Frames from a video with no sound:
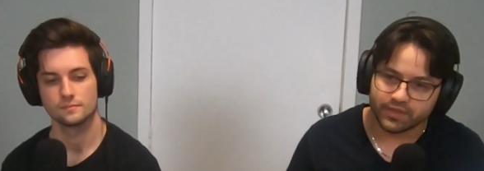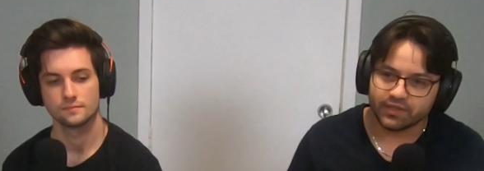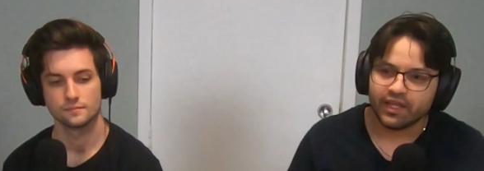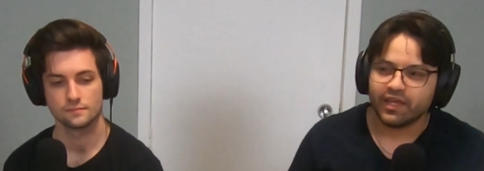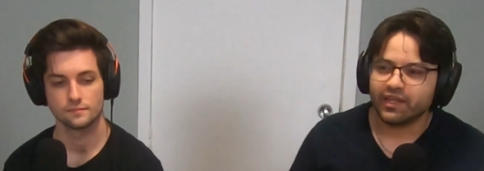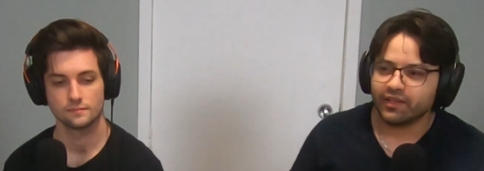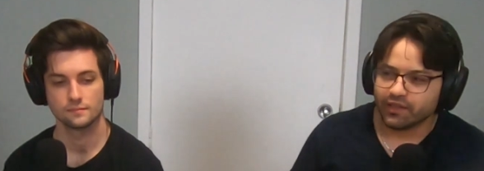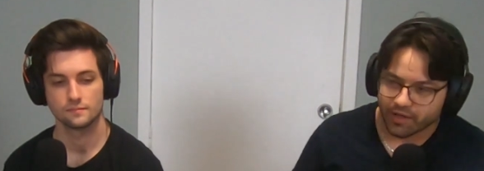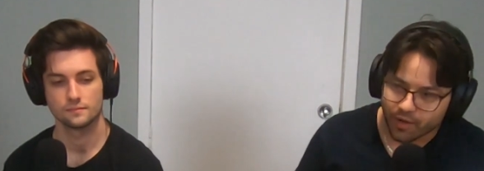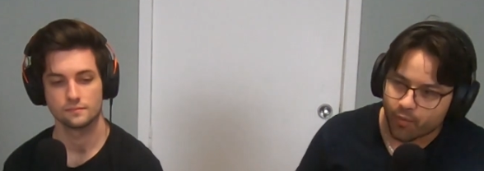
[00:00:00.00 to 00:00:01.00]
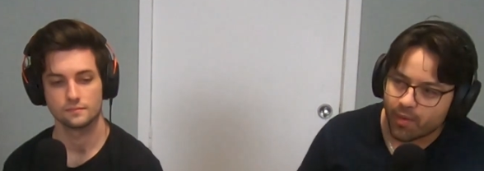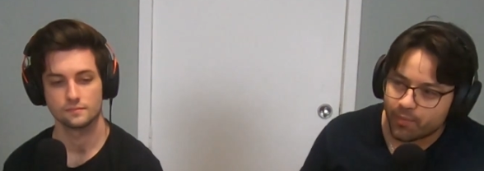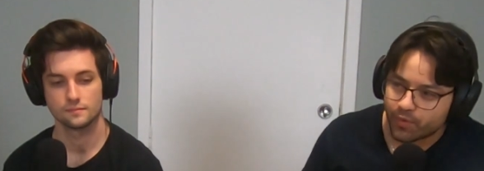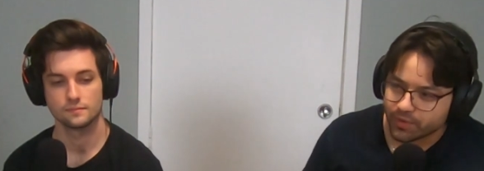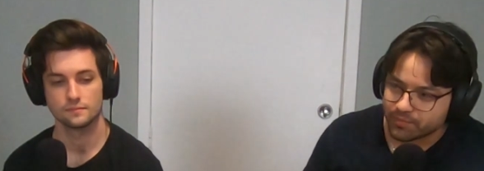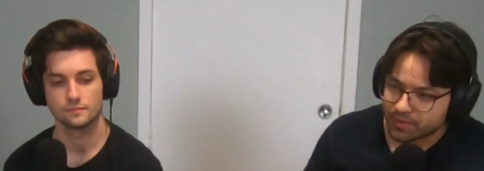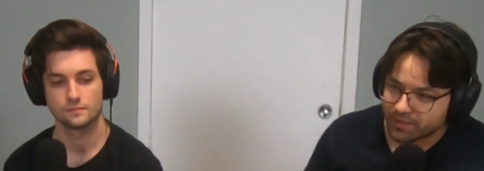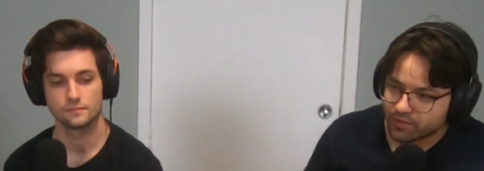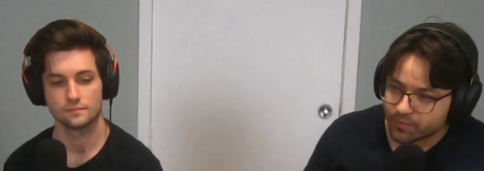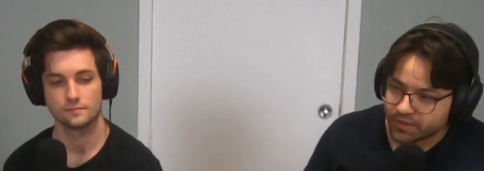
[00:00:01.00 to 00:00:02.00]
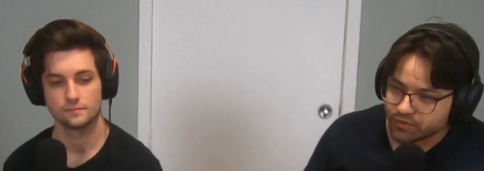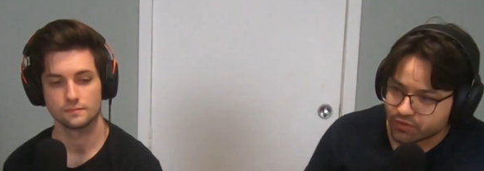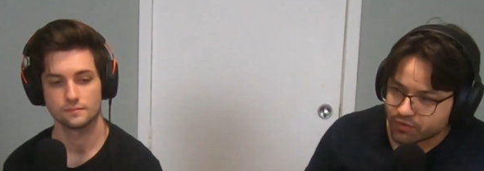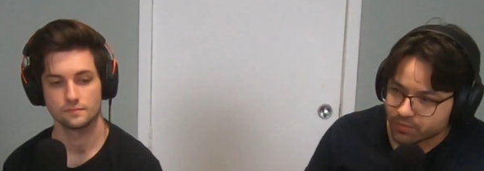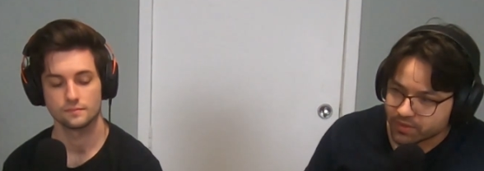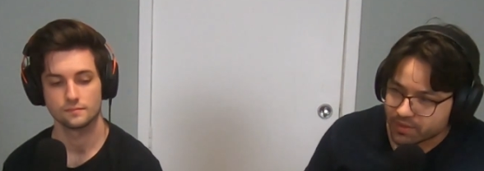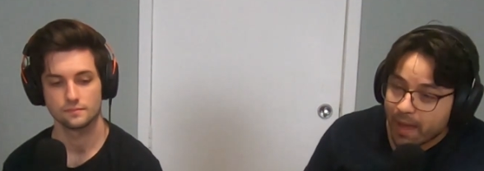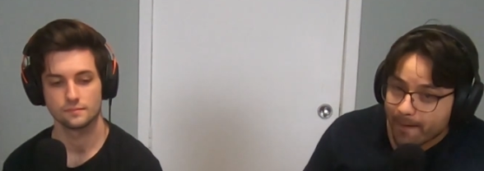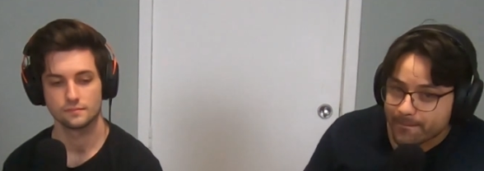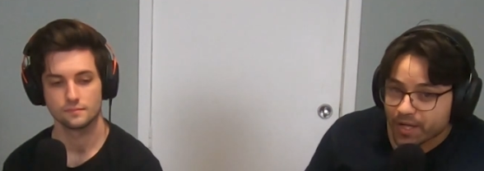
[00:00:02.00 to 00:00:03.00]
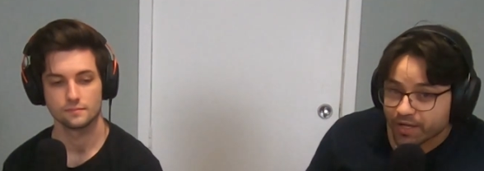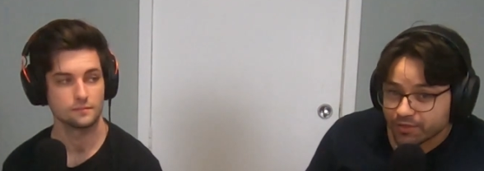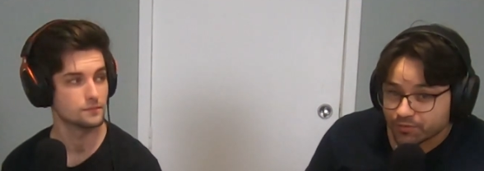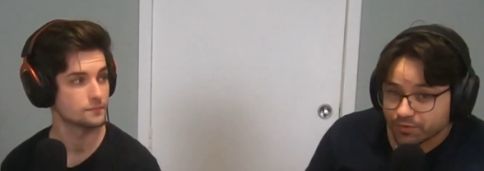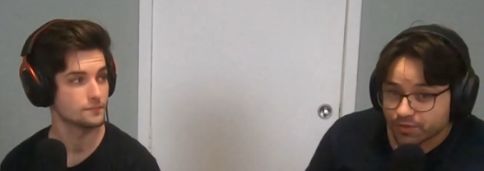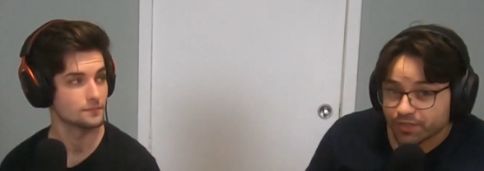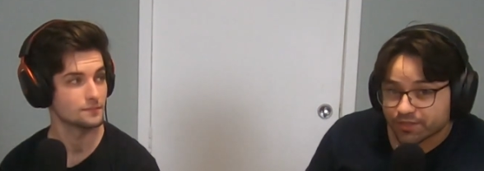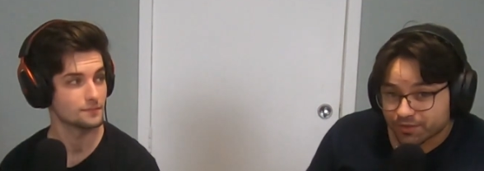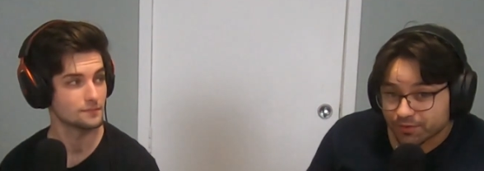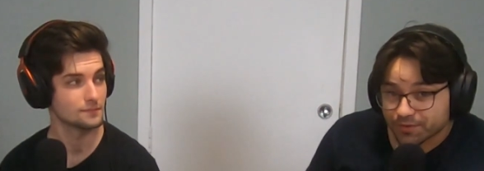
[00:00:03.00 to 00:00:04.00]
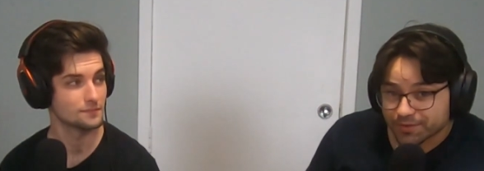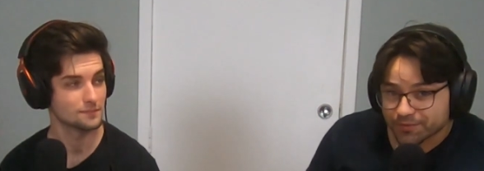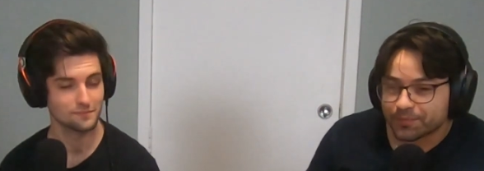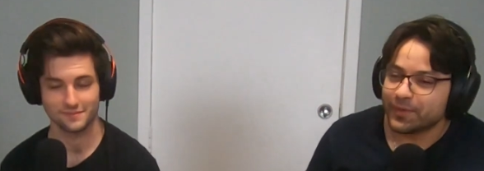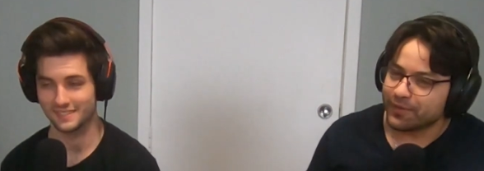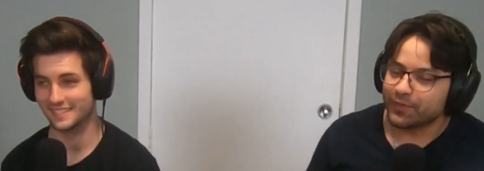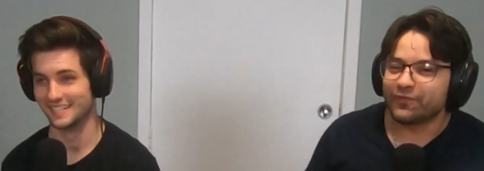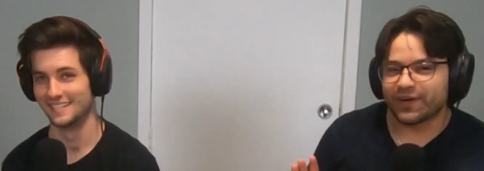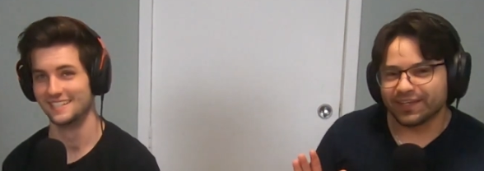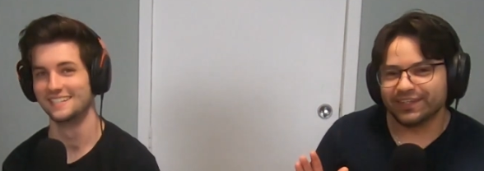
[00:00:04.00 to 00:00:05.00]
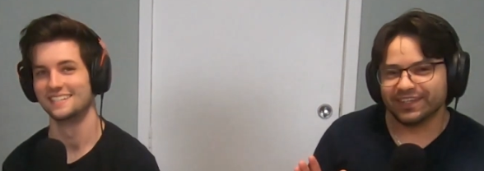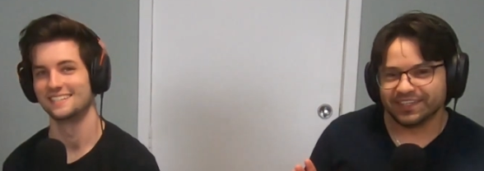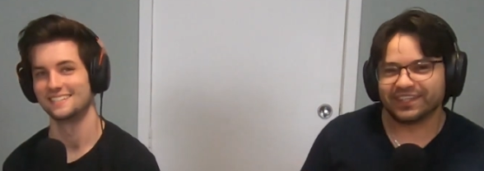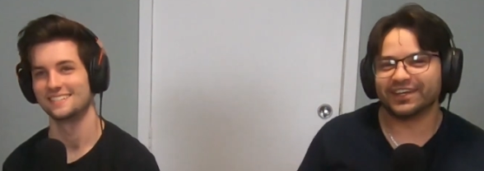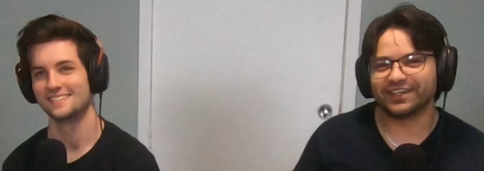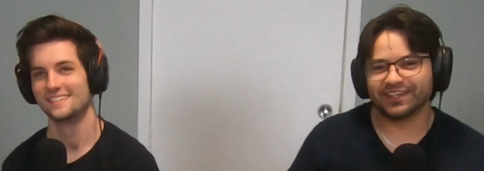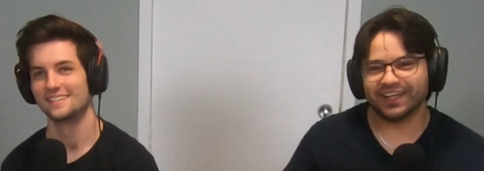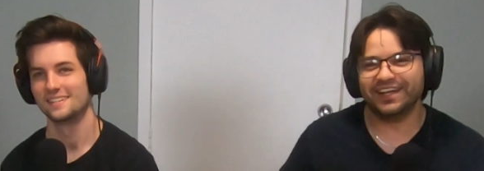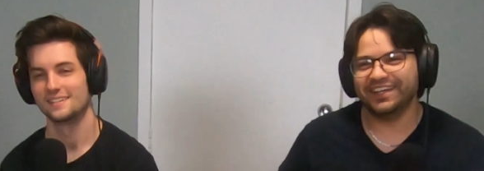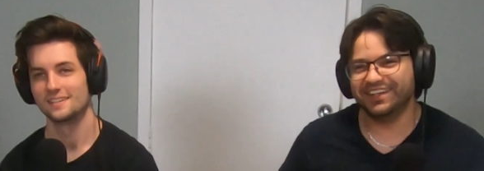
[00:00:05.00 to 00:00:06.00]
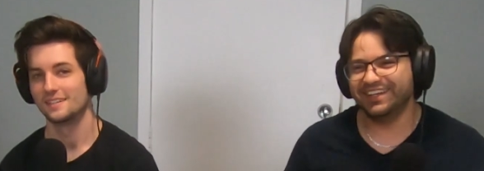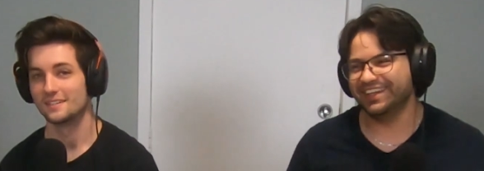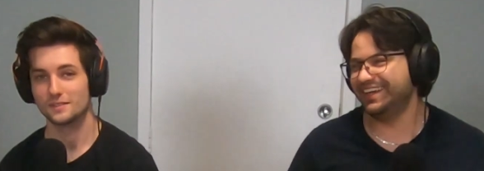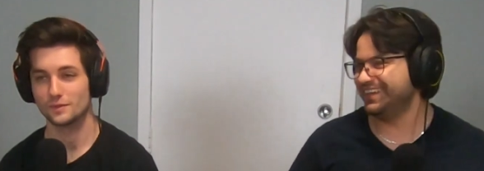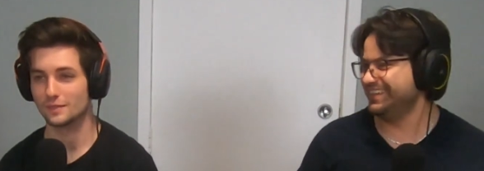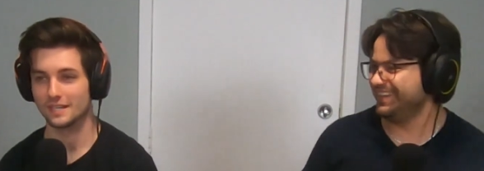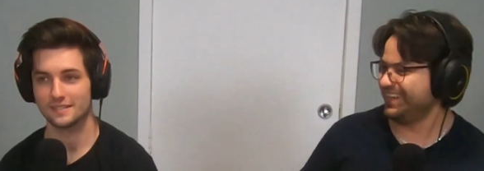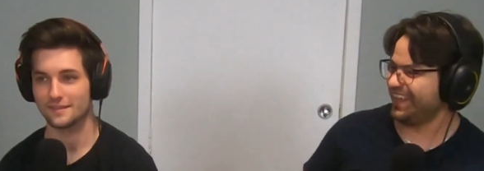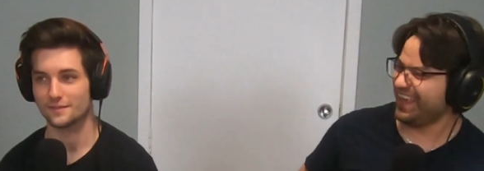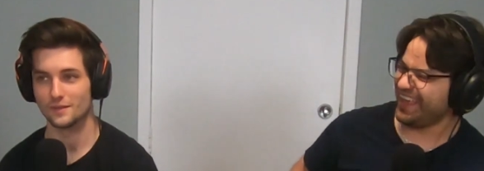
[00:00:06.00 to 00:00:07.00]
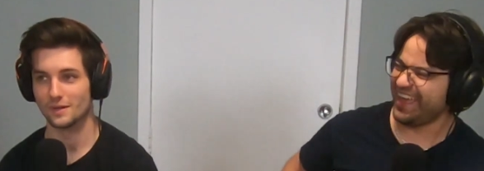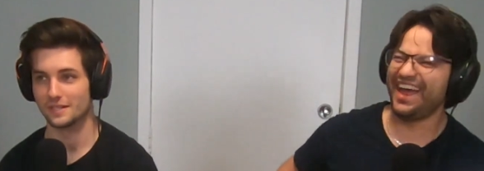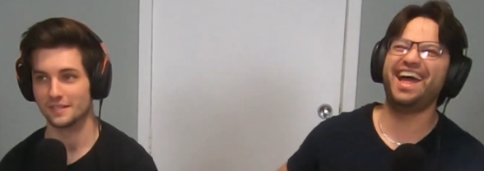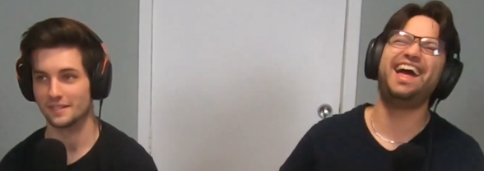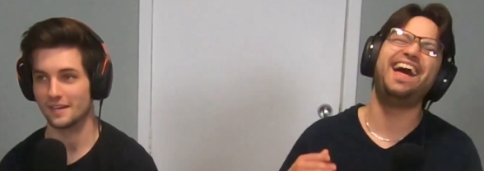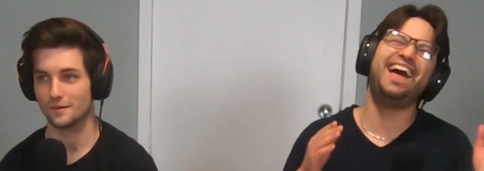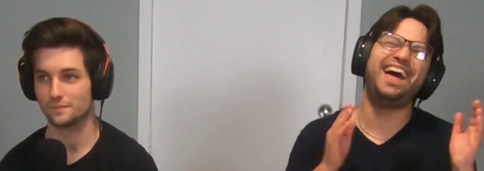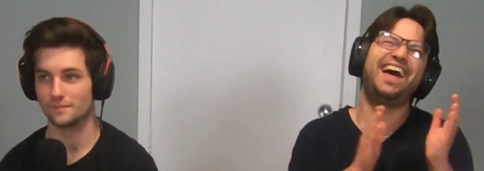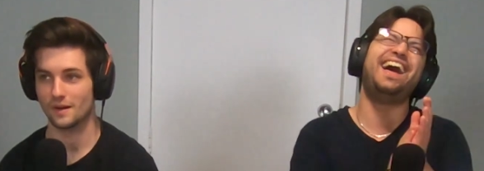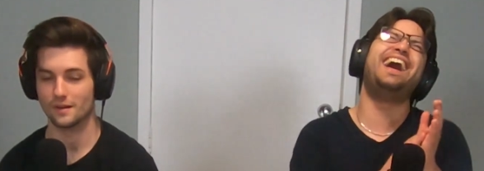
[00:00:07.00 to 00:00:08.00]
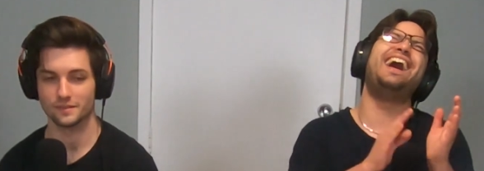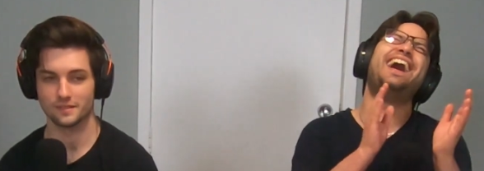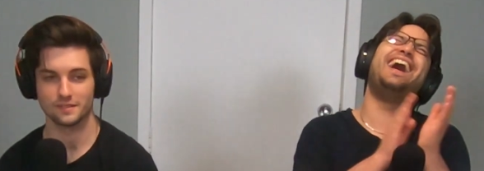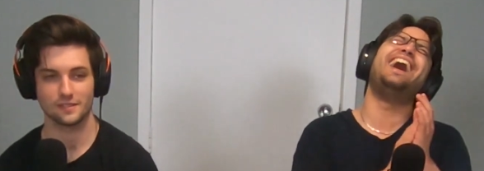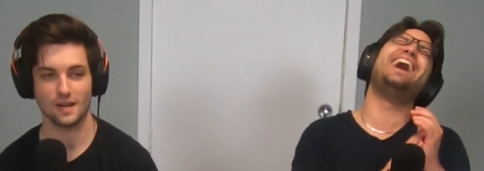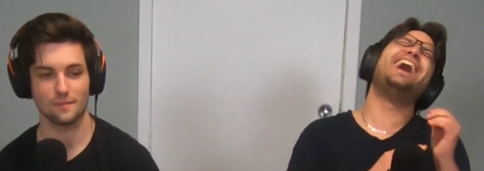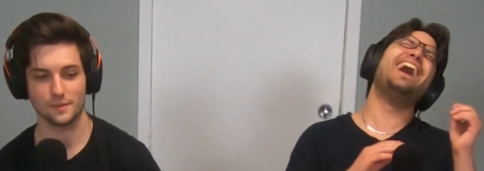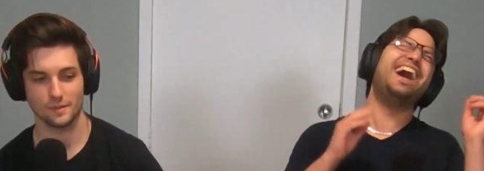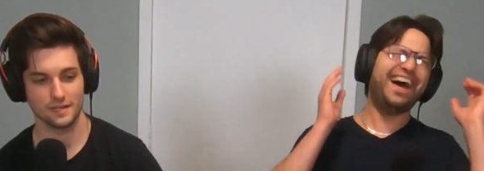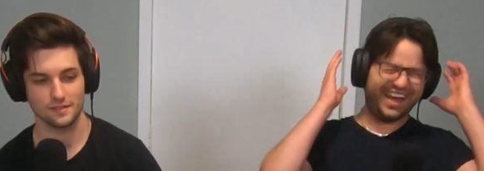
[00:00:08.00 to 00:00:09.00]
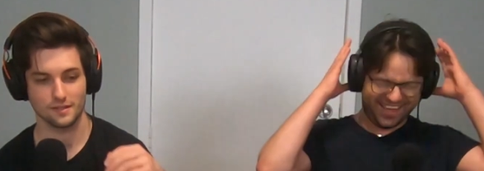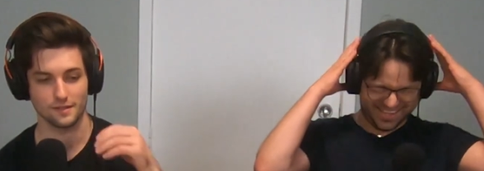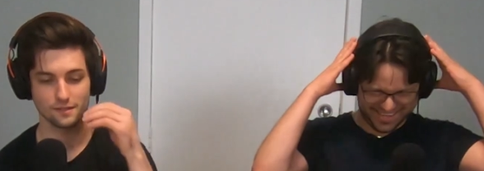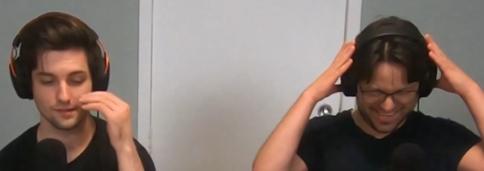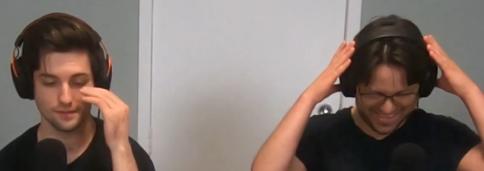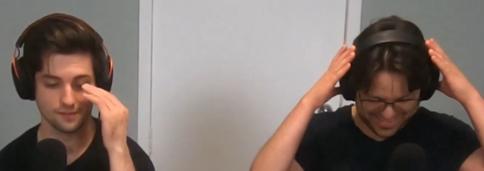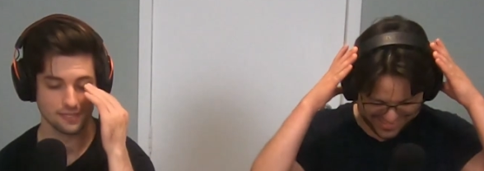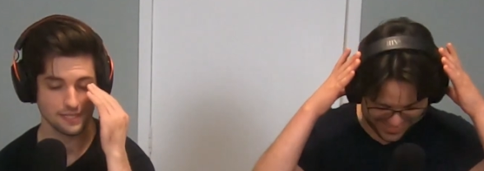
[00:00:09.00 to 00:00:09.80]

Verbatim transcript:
Speaker 1: mean, at one point Plano Man used to be Patreon exclusive. But yeah. we finally got it live. you
Speaker 2: guys have no idea how hard these copyrights are, dude.